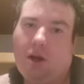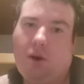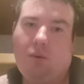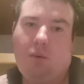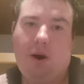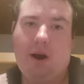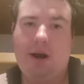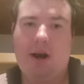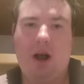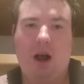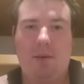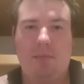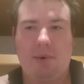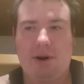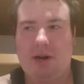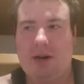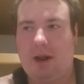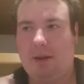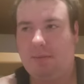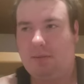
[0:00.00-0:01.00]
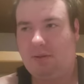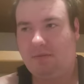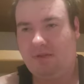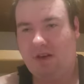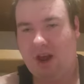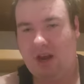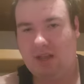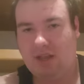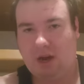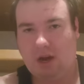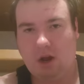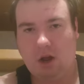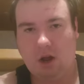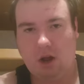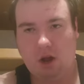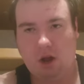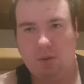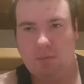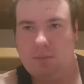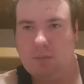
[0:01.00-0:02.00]
why not bring up the fact that
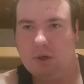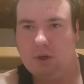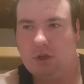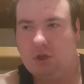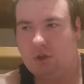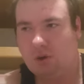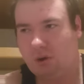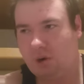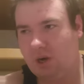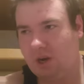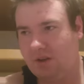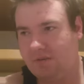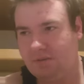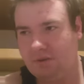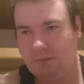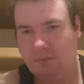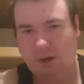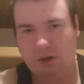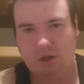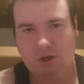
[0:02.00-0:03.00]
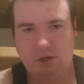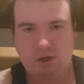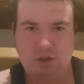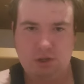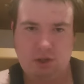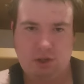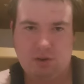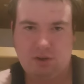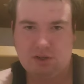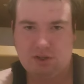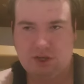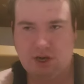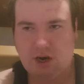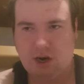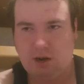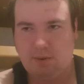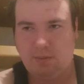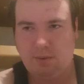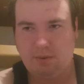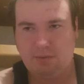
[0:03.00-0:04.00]
a majority of the metrics in the US
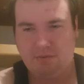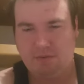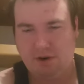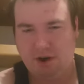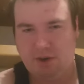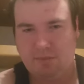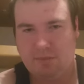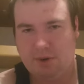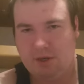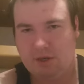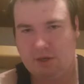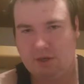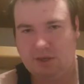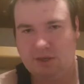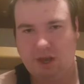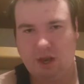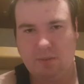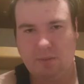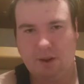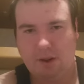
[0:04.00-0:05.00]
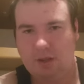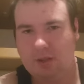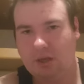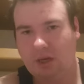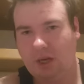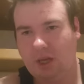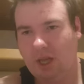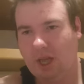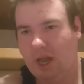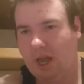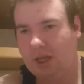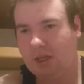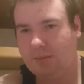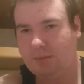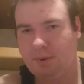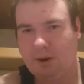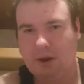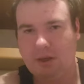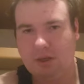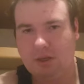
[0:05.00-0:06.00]
economy were very much the same outside of gas
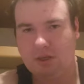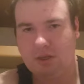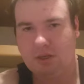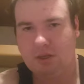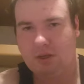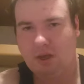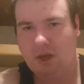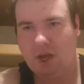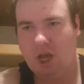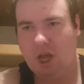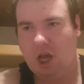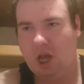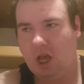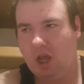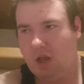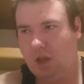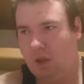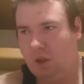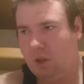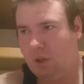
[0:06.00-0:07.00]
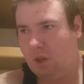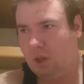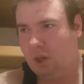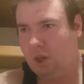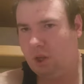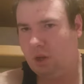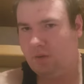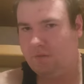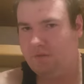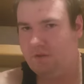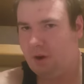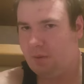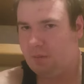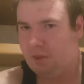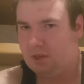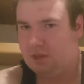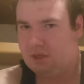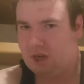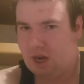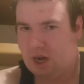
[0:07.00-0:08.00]
prices from
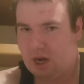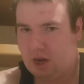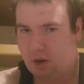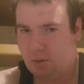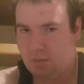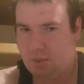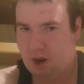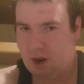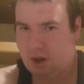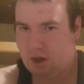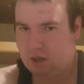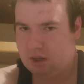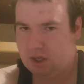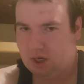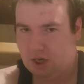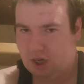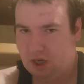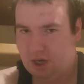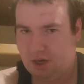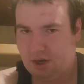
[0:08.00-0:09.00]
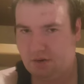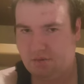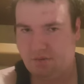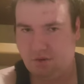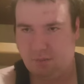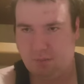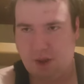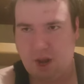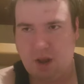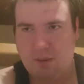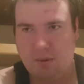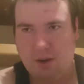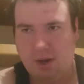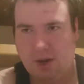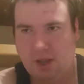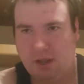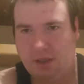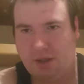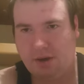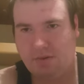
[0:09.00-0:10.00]
the second Ob- second year of Obama
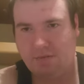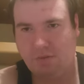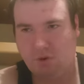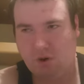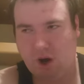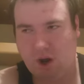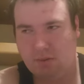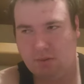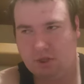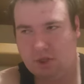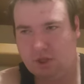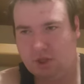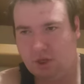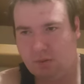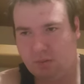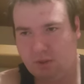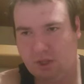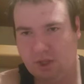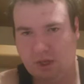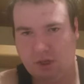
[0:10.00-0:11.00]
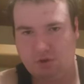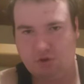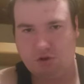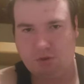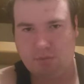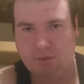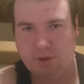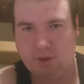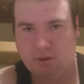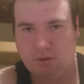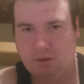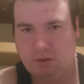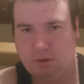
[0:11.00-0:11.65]
and therefore how much did he really contribute?